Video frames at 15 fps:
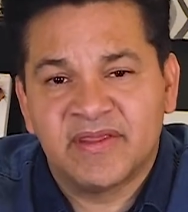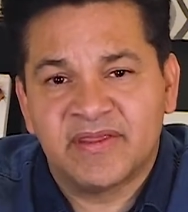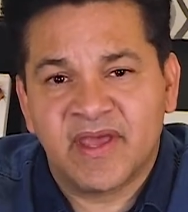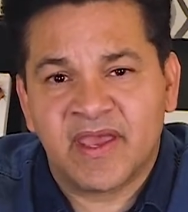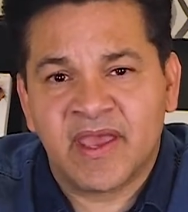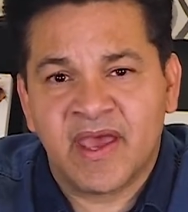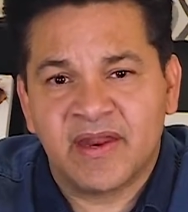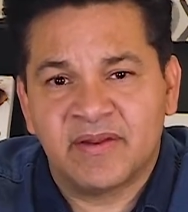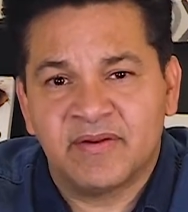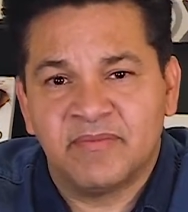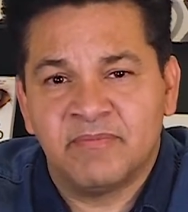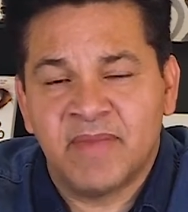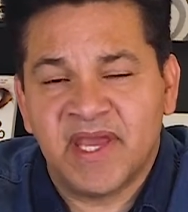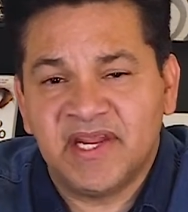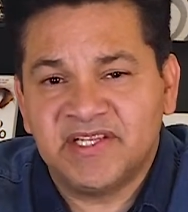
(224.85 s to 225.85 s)
that can
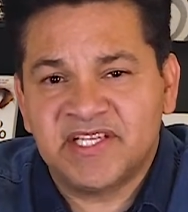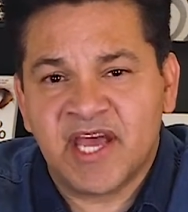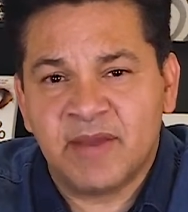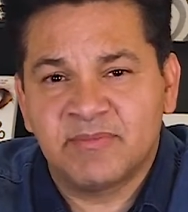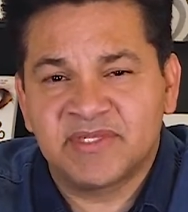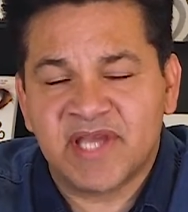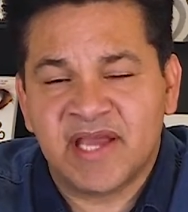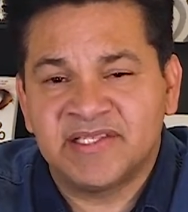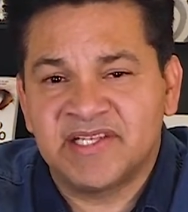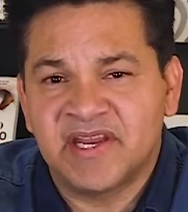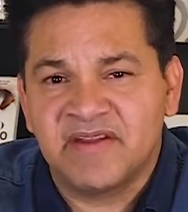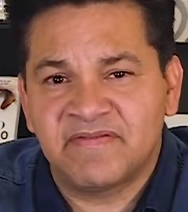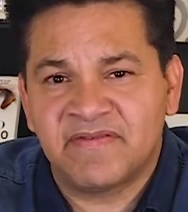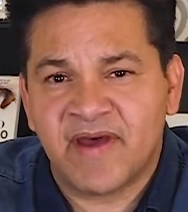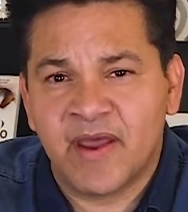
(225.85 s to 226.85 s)
many times
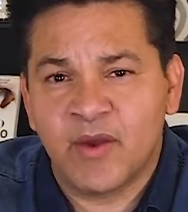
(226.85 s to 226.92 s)
identify